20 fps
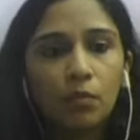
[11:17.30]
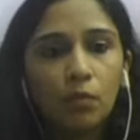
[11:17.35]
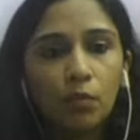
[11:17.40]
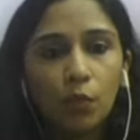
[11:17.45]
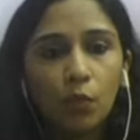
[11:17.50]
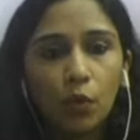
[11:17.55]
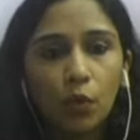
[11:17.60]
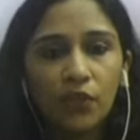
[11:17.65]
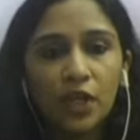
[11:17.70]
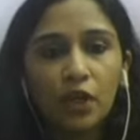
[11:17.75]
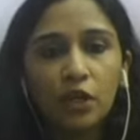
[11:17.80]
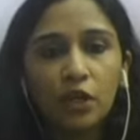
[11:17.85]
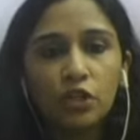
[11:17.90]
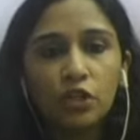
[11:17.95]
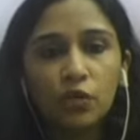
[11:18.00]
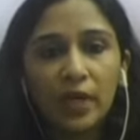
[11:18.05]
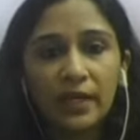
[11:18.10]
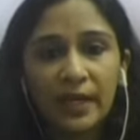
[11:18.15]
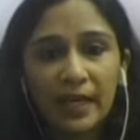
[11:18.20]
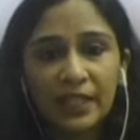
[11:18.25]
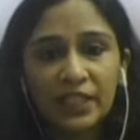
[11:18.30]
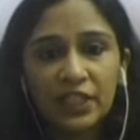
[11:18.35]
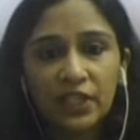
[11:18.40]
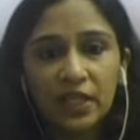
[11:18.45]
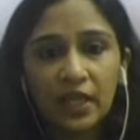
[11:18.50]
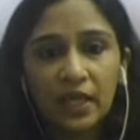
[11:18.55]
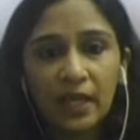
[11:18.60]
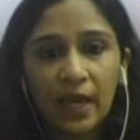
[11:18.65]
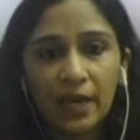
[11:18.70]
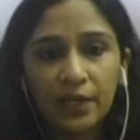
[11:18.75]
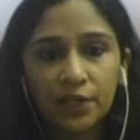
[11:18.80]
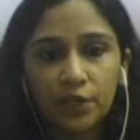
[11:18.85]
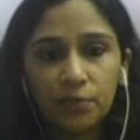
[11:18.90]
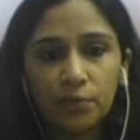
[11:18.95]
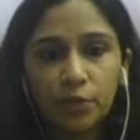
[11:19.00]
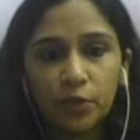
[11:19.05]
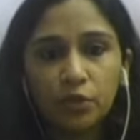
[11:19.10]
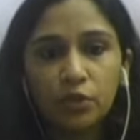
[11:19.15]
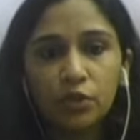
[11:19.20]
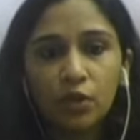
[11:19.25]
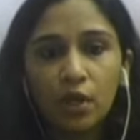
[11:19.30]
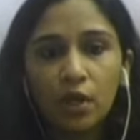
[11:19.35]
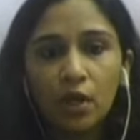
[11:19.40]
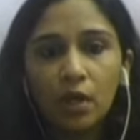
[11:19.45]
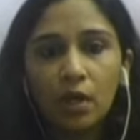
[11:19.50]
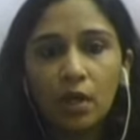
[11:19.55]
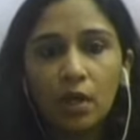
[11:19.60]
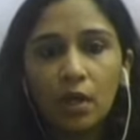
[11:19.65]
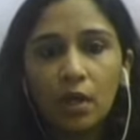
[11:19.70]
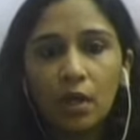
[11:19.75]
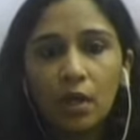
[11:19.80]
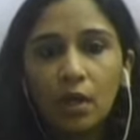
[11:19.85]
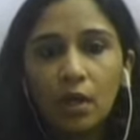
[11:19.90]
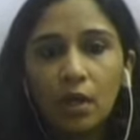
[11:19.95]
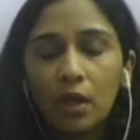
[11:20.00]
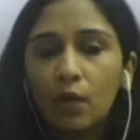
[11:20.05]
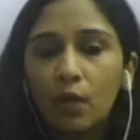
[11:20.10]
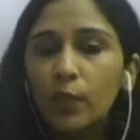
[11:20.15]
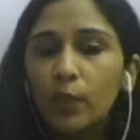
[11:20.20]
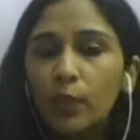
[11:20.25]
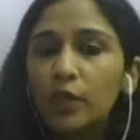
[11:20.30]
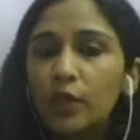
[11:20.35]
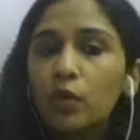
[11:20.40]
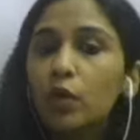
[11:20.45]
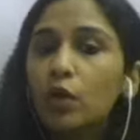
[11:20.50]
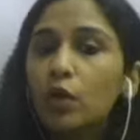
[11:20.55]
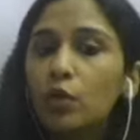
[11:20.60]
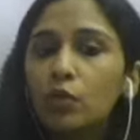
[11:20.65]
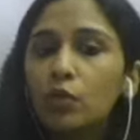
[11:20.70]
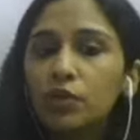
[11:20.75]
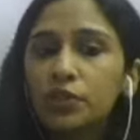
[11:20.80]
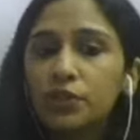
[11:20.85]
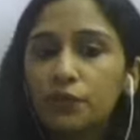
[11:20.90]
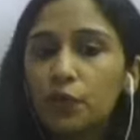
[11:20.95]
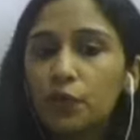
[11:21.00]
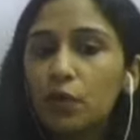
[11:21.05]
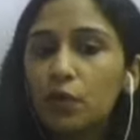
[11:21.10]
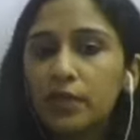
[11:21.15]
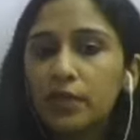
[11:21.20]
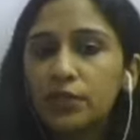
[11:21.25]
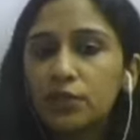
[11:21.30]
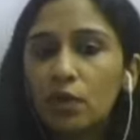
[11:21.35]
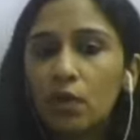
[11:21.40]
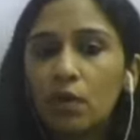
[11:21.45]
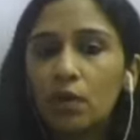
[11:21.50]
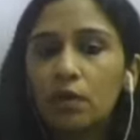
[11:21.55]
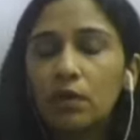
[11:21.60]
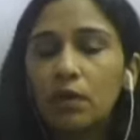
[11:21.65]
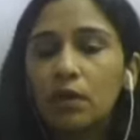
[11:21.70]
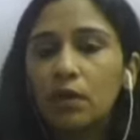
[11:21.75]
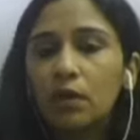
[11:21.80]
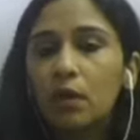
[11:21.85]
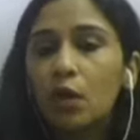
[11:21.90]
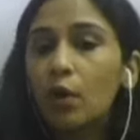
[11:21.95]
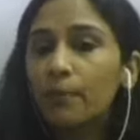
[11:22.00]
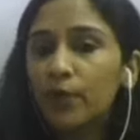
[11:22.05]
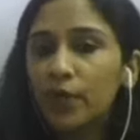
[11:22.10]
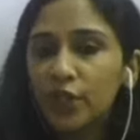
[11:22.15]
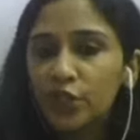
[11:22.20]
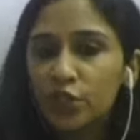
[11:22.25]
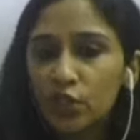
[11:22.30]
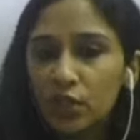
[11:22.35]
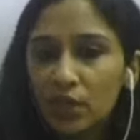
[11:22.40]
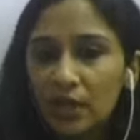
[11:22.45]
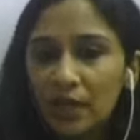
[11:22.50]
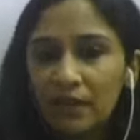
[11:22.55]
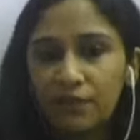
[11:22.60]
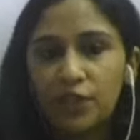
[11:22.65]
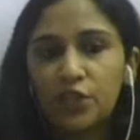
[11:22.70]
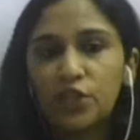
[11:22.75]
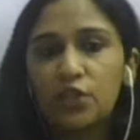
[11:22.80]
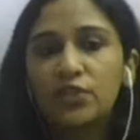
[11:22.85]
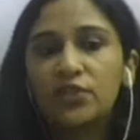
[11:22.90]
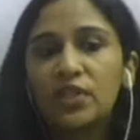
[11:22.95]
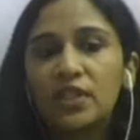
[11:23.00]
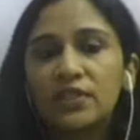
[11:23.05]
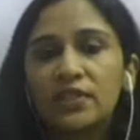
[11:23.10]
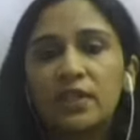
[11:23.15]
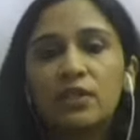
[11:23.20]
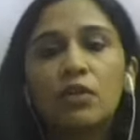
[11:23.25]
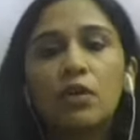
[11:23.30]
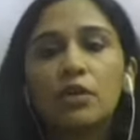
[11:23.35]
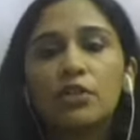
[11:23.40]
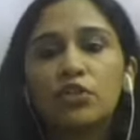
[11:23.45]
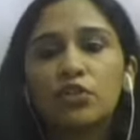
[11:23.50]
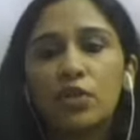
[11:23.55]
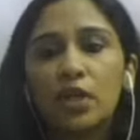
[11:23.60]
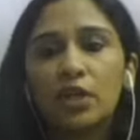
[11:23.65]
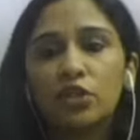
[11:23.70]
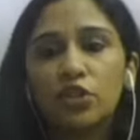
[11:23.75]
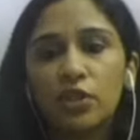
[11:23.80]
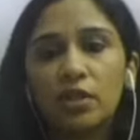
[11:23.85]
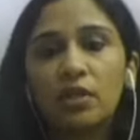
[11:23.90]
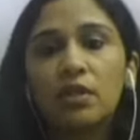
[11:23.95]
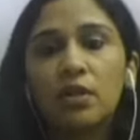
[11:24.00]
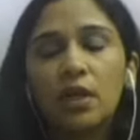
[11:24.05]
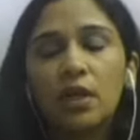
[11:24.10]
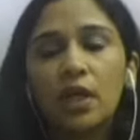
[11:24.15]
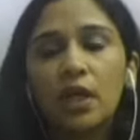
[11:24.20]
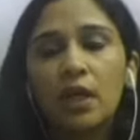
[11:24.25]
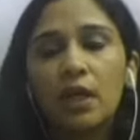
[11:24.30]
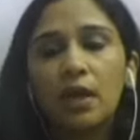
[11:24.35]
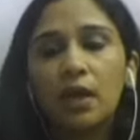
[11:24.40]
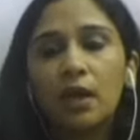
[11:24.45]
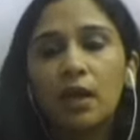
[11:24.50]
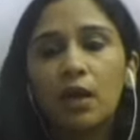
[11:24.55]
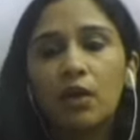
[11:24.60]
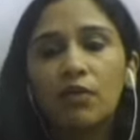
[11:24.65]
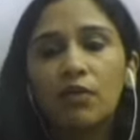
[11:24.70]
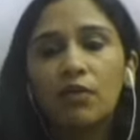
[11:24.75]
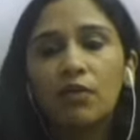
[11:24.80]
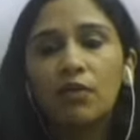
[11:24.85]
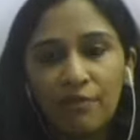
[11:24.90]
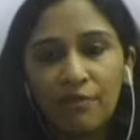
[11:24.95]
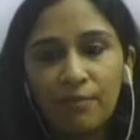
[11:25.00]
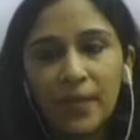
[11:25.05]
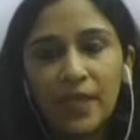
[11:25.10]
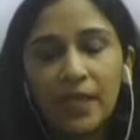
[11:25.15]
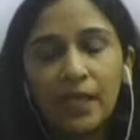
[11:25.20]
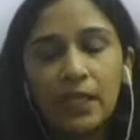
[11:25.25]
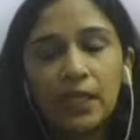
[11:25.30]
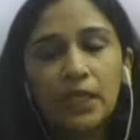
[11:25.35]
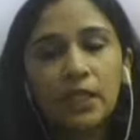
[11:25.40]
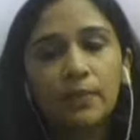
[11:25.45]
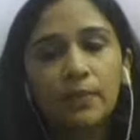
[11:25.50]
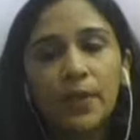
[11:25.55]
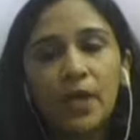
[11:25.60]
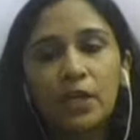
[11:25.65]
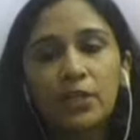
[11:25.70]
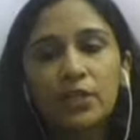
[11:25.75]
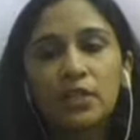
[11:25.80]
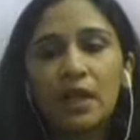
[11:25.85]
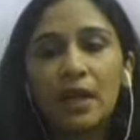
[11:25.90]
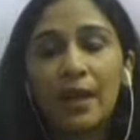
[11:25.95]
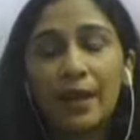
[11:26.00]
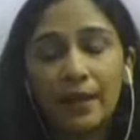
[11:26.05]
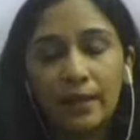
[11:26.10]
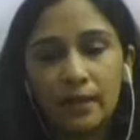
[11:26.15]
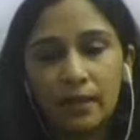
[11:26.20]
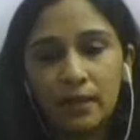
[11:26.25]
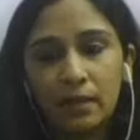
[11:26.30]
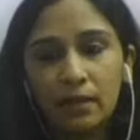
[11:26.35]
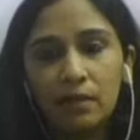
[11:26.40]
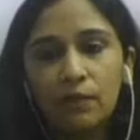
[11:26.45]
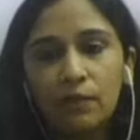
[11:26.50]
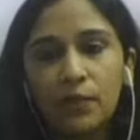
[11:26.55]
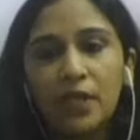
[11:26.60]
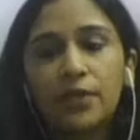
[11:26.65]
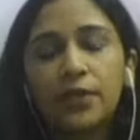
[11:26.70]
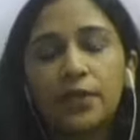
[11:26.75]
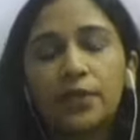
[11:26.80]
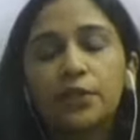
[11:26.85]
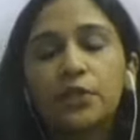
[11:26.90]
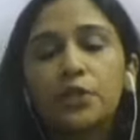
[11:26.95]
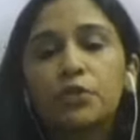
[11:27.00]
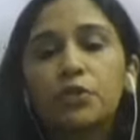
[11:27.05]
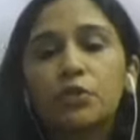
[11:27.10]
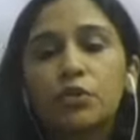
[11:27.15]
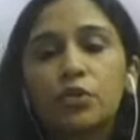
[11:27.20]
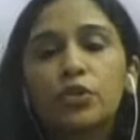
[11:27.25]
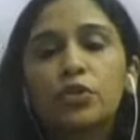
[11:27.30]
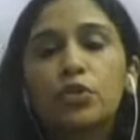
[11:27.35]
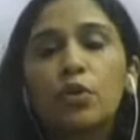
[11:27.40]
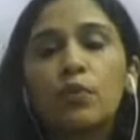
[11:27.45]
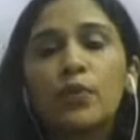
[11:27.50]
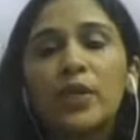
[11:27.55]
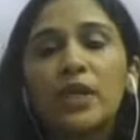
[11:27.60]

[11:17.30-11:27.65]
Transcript: Moving on to our next key attribute, we don't lose focus on operational efficiencies and cost structure. We have been in the past, and we continue to do so.